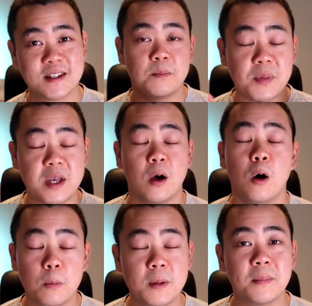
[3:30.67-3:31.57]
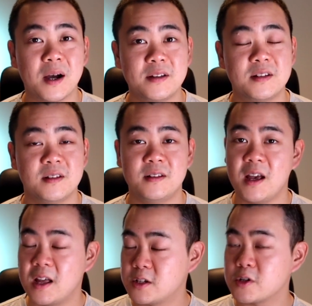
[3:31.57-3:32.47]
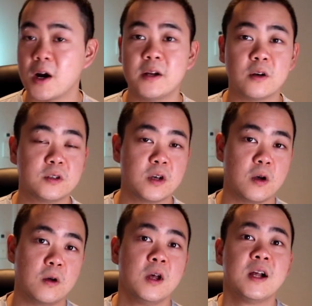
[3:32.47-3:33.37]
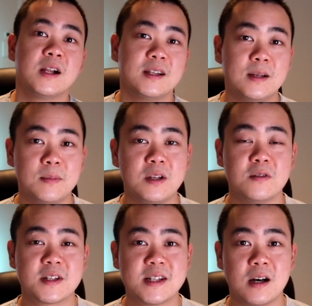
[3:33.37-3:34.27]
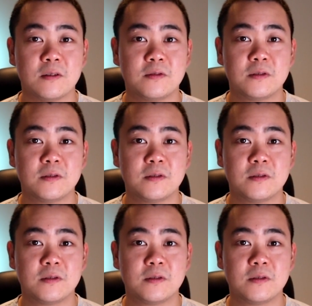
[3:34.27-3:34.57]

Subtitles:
Be open-minded and try not to limit yourself.